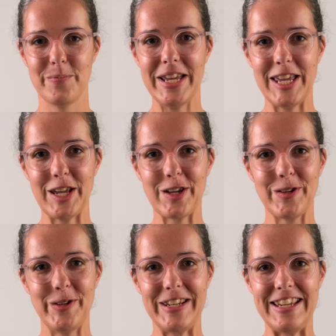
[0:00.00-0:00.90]
Making a
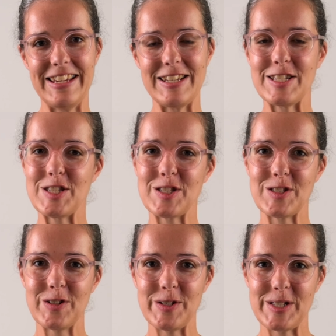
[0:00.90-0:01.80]
coulis is
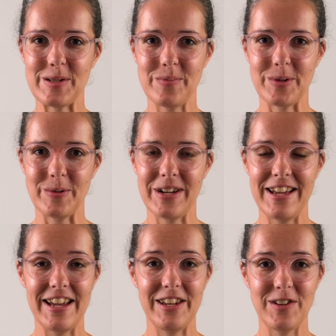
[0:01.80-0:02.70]
so simple
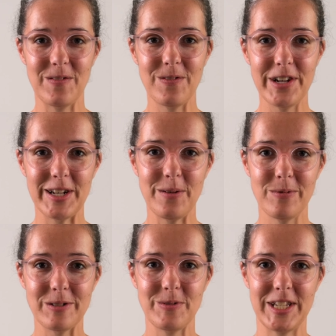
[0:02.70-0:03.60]
and it really
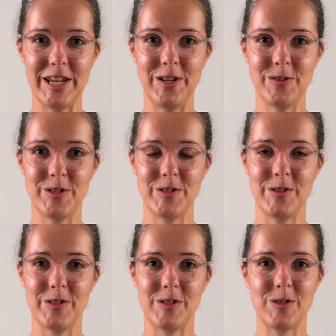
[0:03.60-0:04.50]
will take your
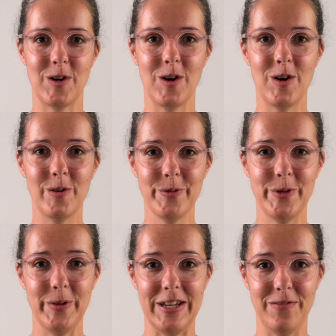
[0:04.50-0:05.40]
desserts to a whole
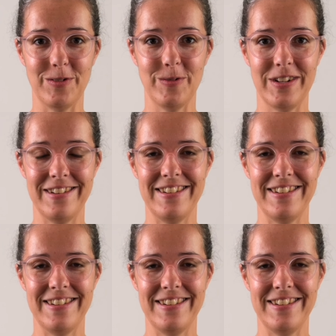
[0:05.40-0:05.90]
new level